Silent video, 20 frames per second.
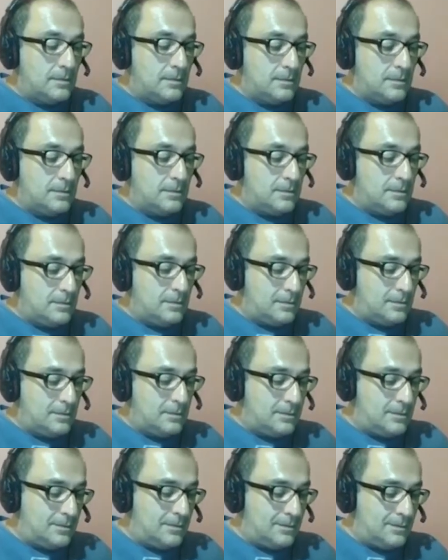
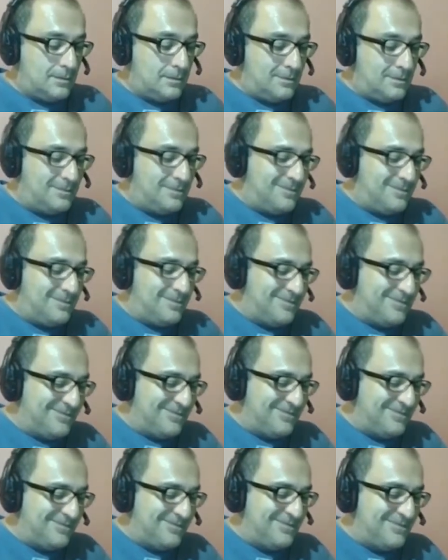
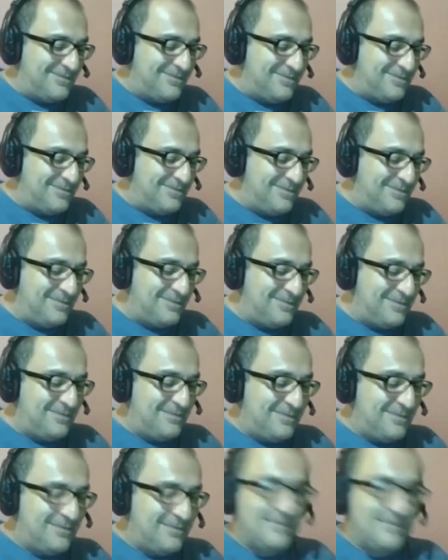
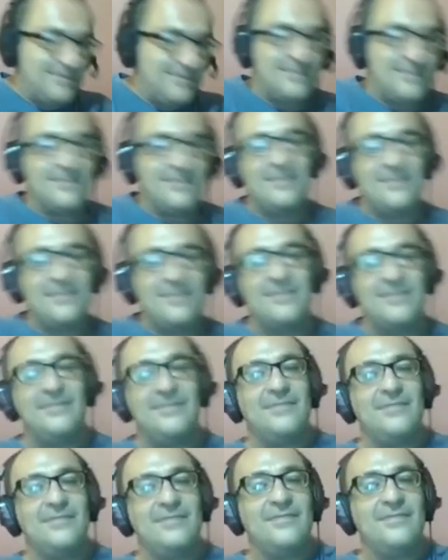
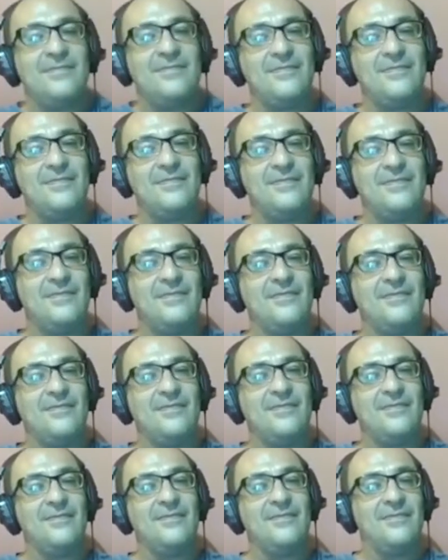
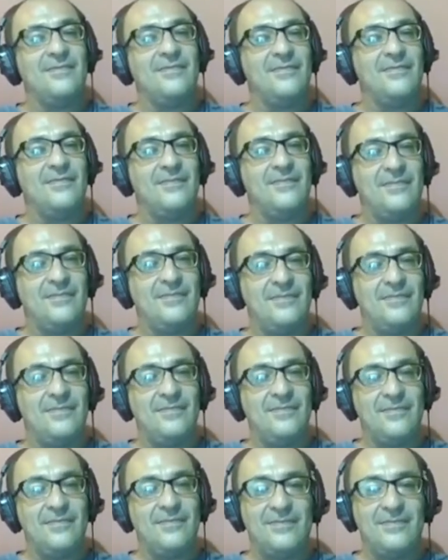
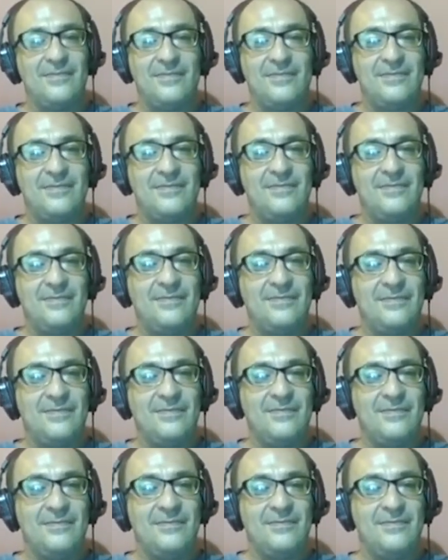
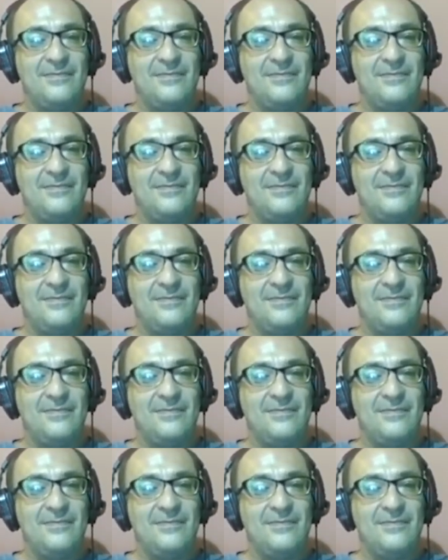The person shown says nothing.